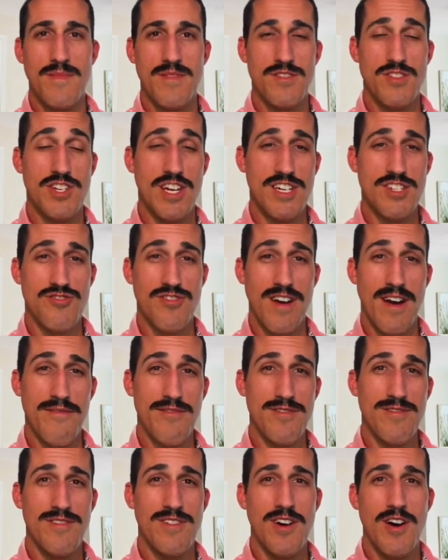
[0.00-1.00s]
Chase
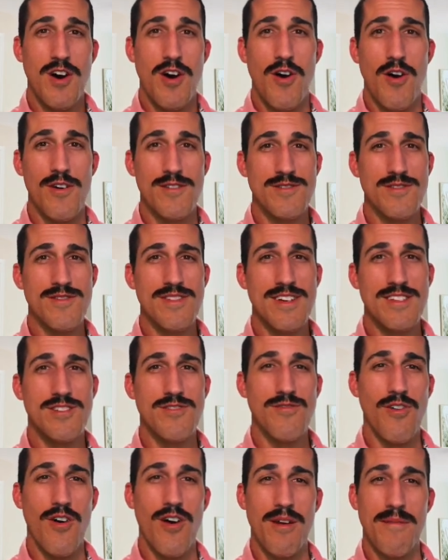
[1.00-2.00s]
Travel also lets
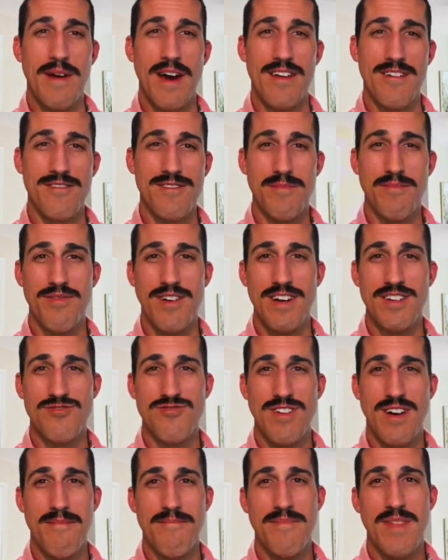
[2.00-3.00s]
you automatically price
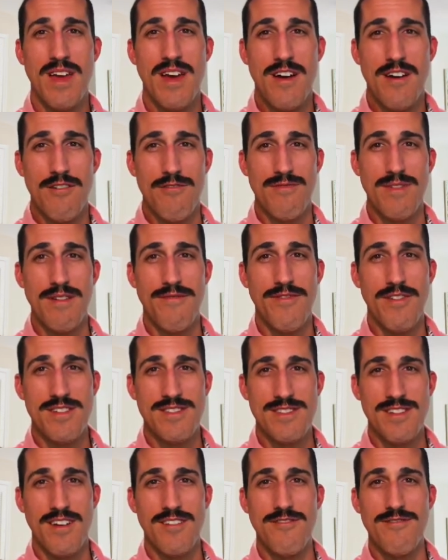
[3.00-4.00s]
drop
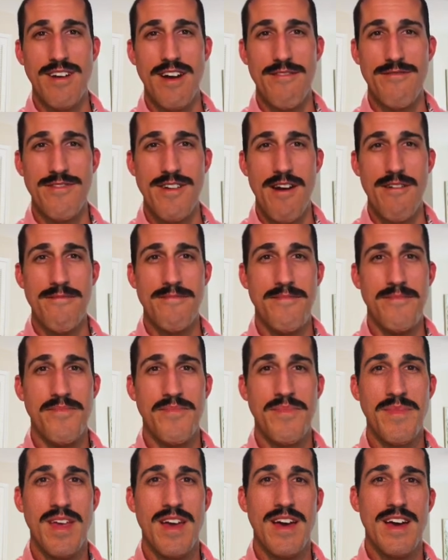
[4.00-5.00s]
refunds on your airfare.
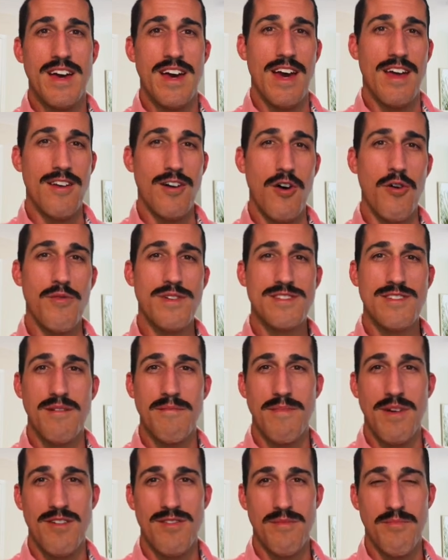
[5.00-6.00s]
And always
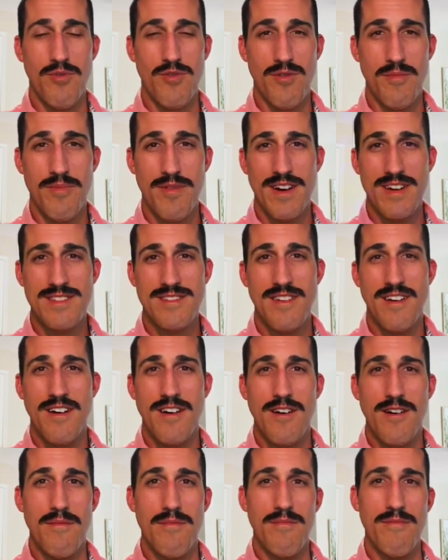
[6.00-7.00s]
compare the portal price
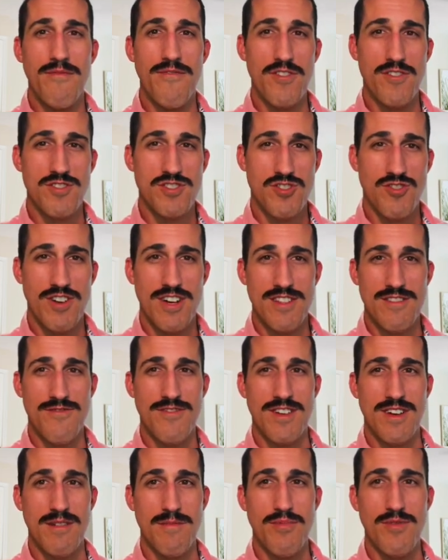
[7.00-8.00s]
versus
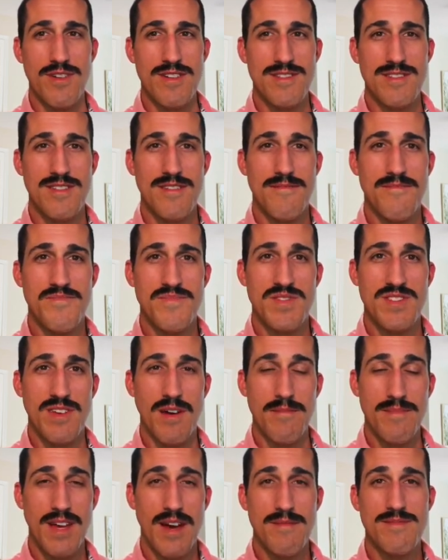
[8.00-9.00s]
transferring your points.
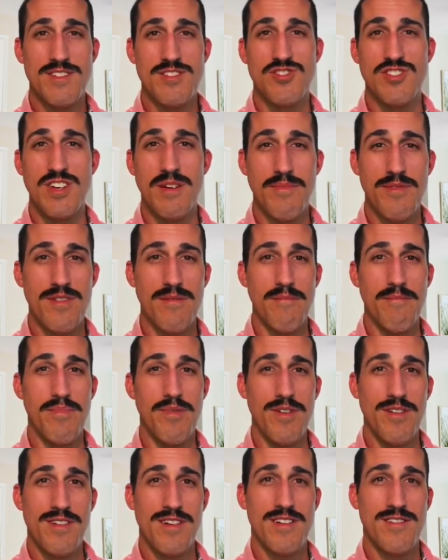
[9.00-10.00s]
Sometimes it's cheaper to
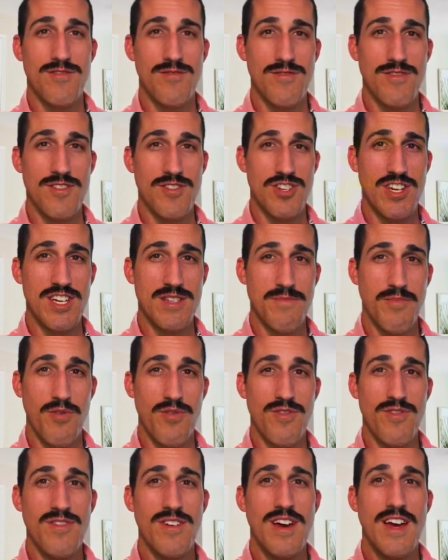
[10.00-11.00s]
book through the Chase
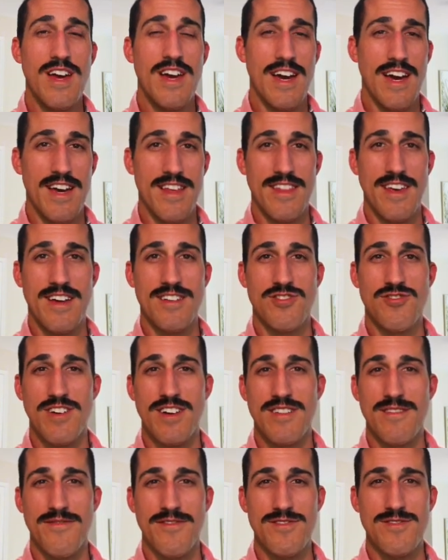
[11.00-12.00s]
portal and then
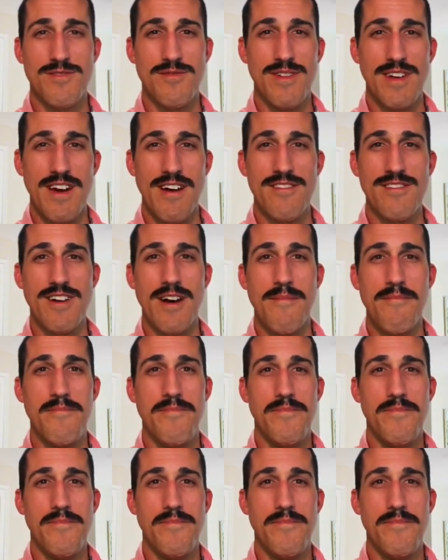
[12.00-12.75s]
transfer to an airline.